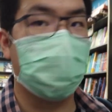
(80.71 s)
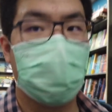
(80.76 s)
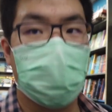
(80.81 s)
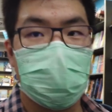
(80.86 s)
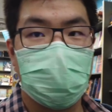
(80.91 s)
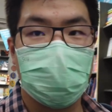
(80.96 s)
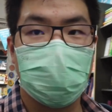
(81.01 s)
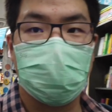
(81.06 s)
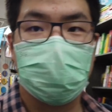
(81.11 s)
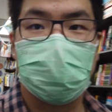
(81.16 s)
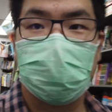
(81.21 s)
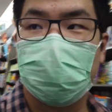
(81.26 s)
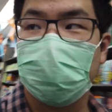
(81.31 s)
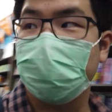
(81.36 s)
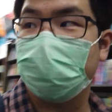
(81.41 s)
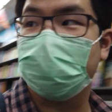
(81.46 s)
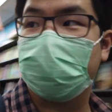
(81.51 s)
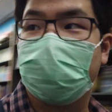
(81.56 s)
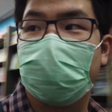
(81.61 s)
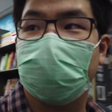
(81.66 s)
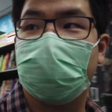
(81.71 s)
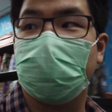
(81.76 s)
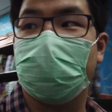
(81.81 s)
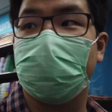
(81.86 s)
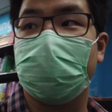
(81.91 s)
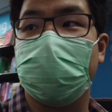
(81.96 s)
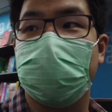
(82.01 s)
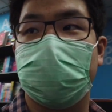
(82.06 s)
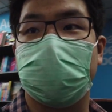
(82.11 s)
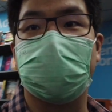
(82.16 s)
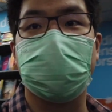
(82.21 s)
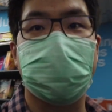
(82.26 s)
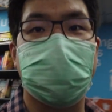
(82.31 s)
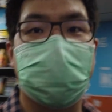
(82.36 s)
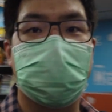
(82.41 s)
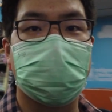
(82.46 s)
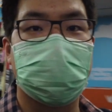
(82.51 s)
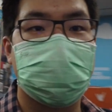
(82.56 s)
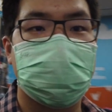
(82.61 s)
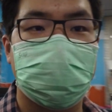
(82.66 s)
where they keep their Halloween
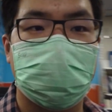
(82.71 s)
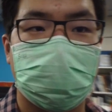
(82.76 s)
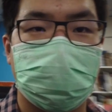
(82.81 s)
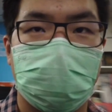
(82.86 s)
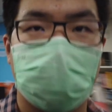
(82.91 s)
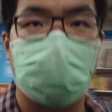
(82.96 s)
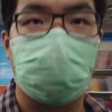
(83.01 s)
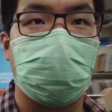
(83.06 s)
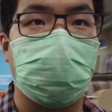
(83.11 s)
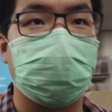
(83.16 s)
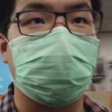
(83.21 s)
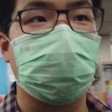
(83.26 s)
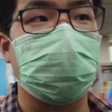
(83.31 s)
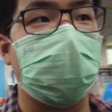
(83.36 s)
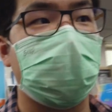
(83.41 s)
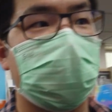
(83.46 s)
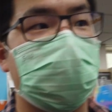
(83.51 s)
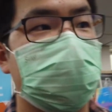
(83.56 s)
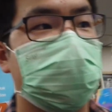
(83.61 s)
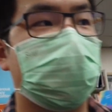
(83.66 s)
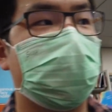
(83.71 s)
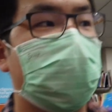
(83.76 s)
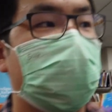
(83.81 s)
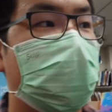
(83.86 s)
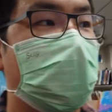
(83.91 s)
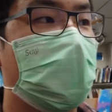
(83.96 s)
section, so I might have to ask.